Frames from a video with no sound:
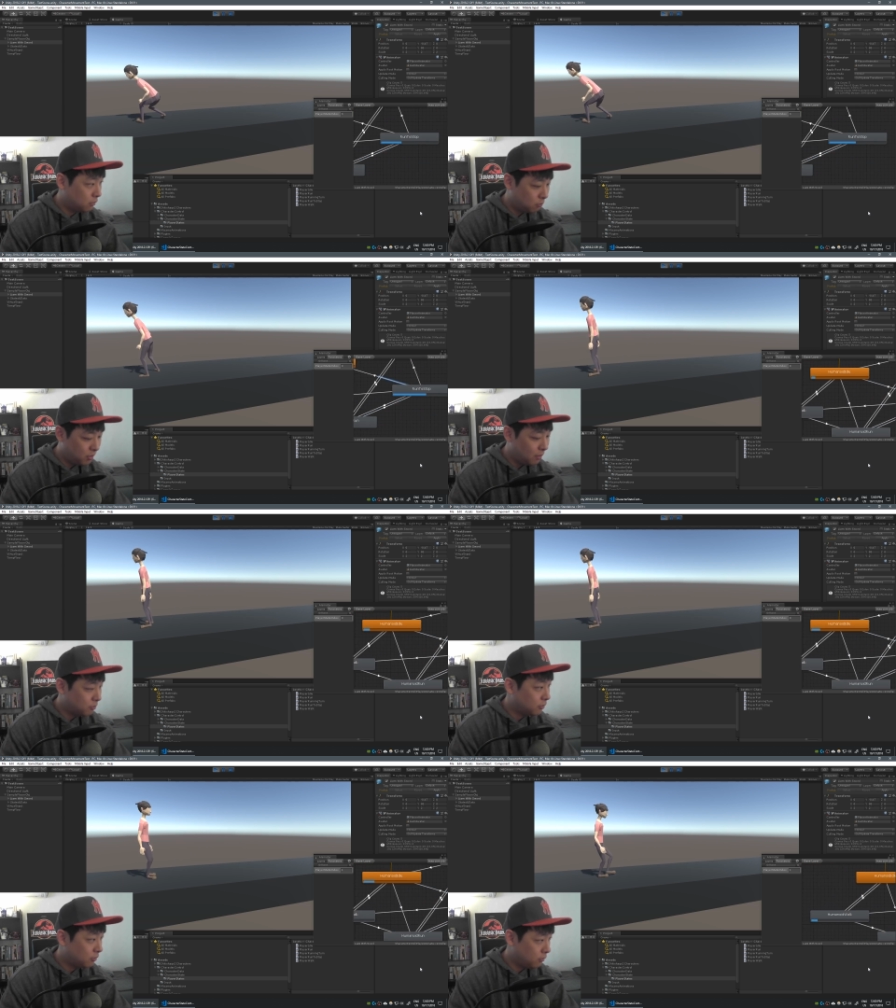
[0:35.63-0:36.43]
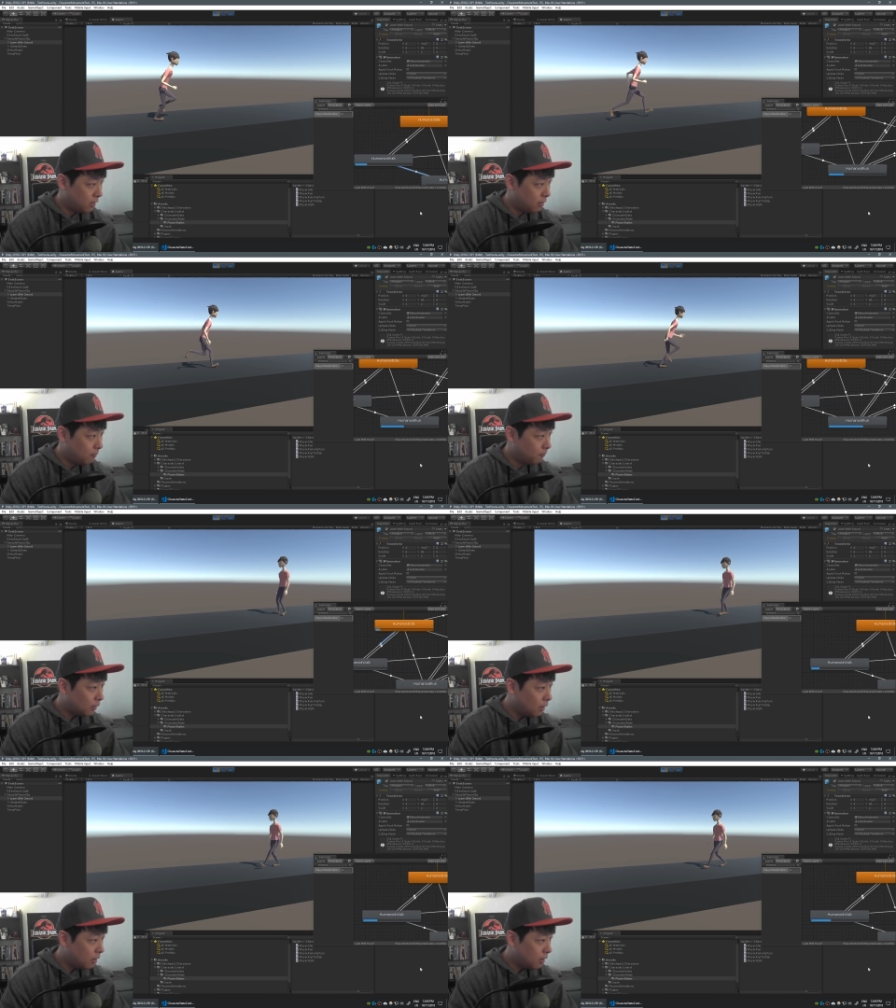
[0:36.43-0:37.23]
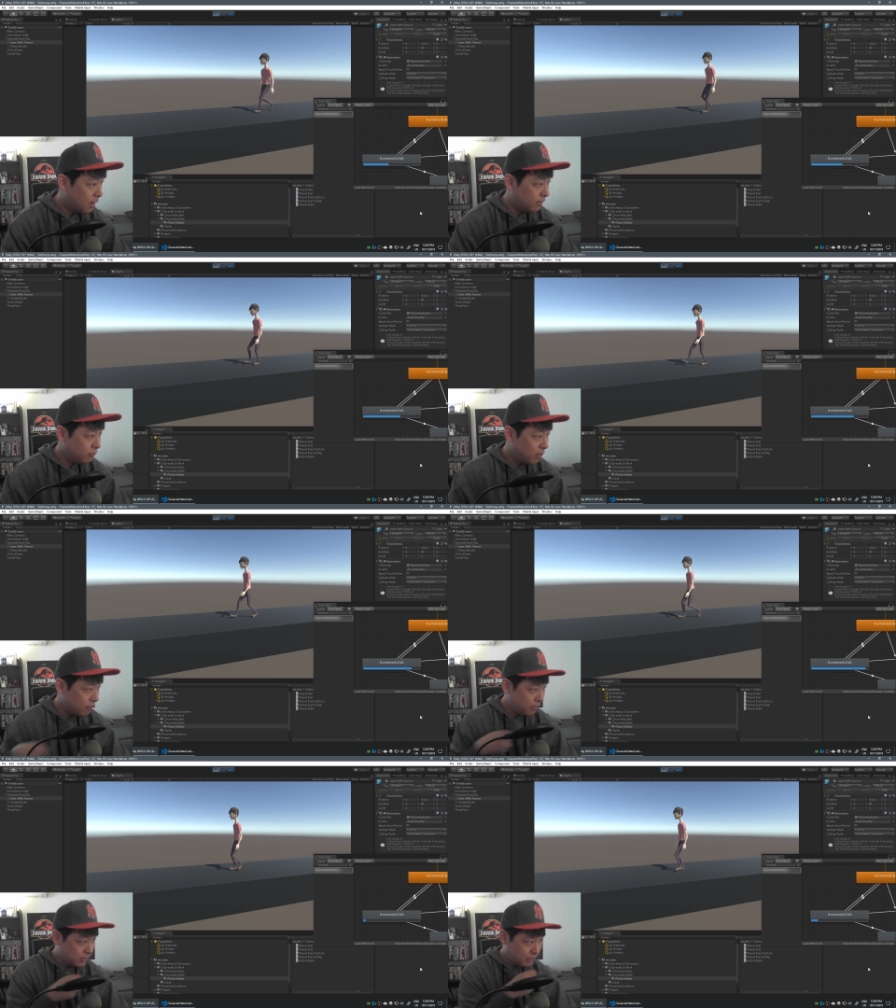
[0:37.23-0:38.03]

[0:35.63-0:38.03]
to be able to do that. Uh, I do have an